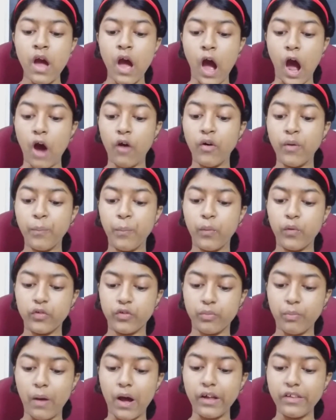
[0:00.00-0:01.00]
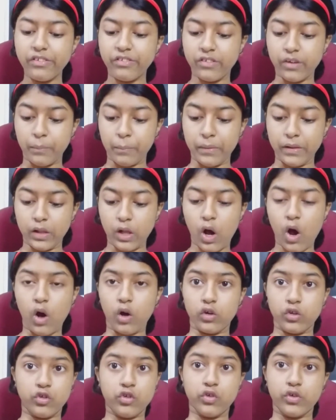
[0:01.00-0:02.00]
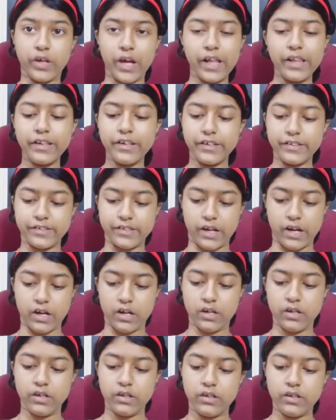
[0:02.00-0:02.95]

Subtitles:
Our postmaster belonged to Calcutta.